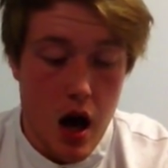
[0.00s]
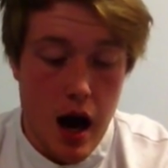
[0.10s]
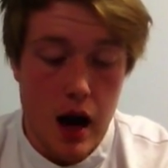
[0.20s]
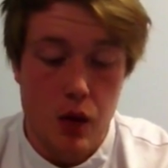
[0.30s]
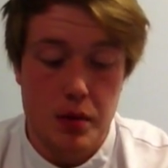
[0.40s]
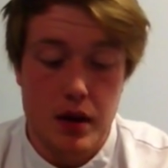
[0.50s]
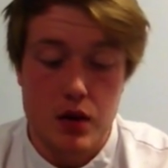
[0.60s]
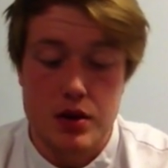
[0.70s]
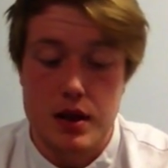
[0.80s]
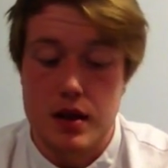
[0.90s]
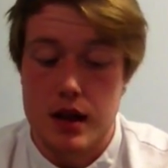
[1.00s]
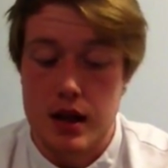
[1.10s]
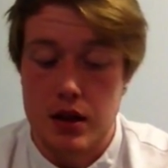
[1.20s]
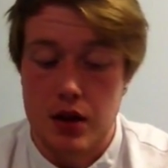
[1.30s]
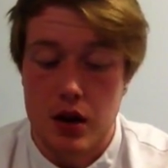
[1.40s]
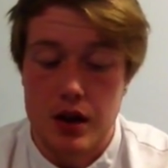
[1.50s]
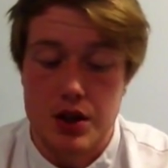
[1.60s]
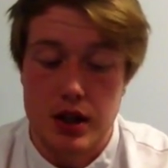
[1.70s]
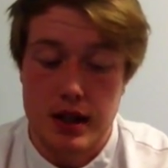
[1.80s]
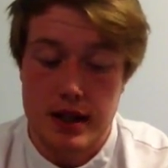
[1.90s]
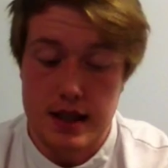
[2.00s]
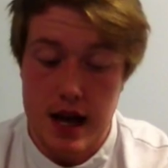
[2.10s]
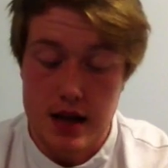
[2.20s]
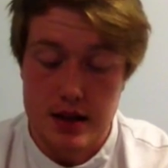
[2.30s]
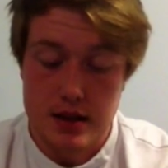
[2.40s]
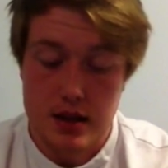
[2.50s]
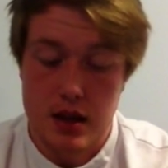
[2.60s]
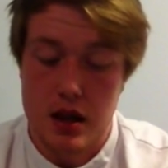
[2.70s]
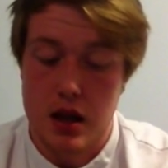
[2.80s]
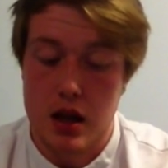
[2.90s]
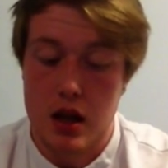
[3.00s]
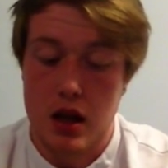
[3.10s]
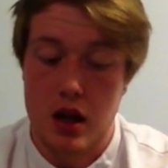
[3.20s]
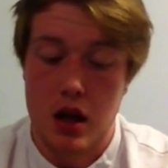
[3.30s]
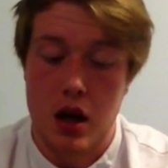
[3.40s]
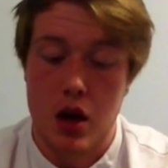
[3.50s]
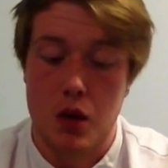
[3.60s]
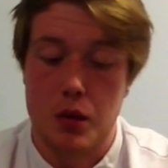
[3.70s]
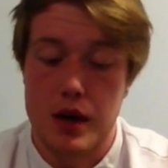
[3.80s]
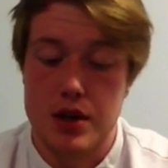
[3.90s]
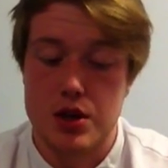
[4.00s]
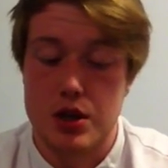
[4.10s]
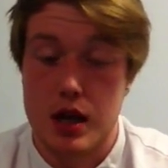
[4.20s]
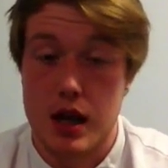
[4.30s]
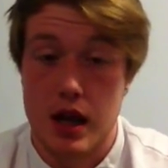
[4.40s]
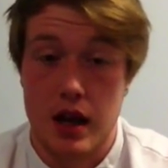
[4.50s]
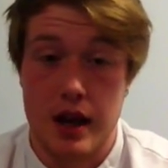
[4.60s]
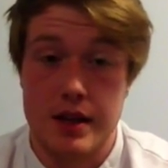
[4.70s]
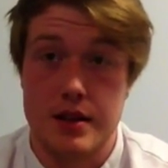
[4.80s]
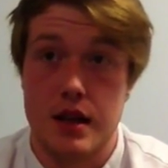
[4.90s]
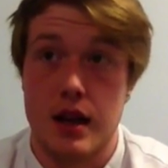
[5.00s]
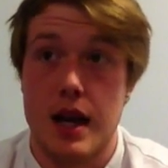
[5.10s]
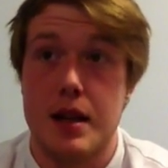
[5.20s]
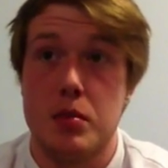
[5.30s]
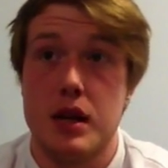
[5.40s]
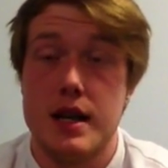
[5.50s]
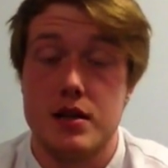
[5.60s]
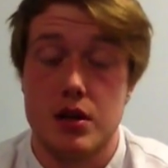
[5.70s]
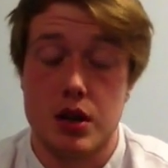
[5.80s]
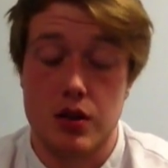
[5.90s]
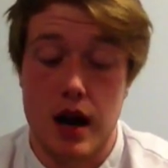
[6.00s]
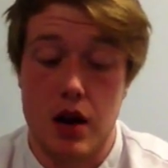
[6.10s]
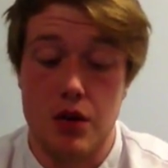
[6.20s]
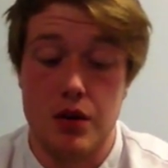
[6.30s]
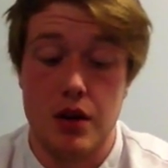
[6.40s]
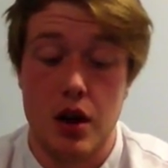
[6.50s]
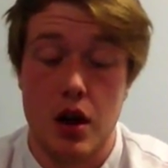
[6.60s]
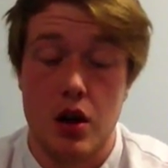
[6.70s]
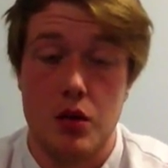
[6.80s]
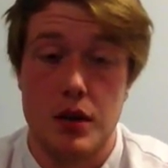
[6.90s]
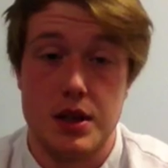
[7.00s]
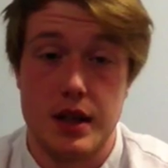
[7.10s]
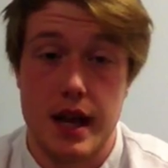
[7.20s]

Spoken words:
I will be using the Illinois agility test, which is a ladder placed on the ground, which